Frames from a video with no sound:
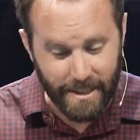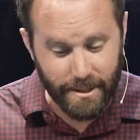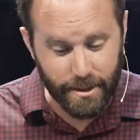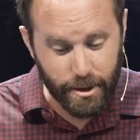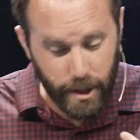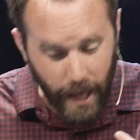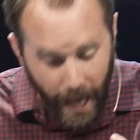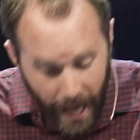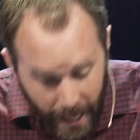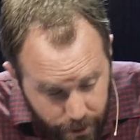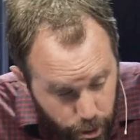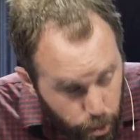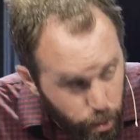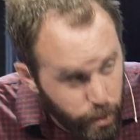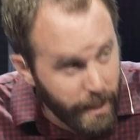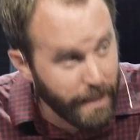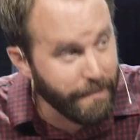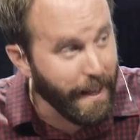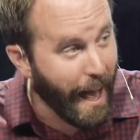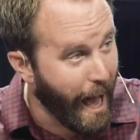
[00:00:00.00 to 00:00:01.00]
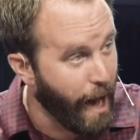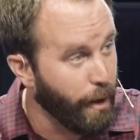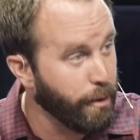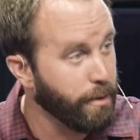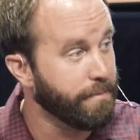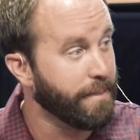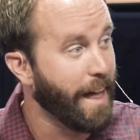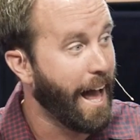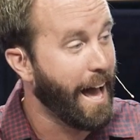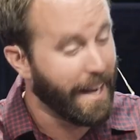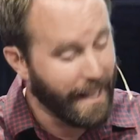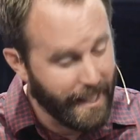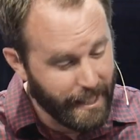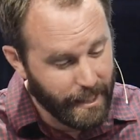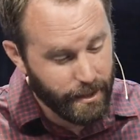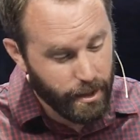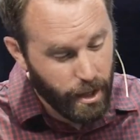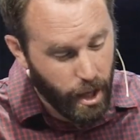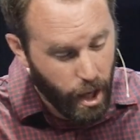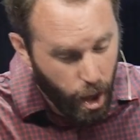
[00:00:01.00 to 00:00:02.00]
us to live out of that
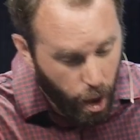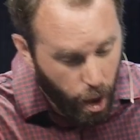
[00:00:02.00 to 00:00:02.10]
in